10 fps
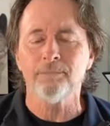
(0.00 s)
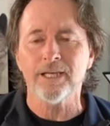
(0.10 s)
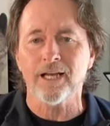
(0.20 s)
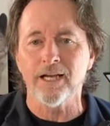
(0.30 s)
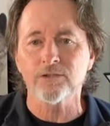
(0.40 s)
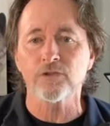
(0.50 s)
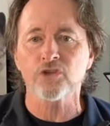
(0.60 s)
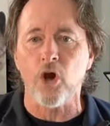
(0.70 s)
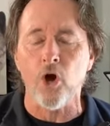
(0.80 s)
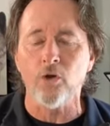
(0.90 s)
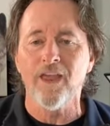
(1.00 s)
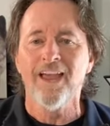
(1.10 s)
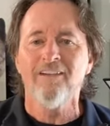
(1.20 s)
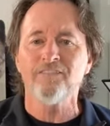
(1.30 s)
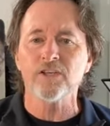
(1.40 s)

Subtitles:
because it's called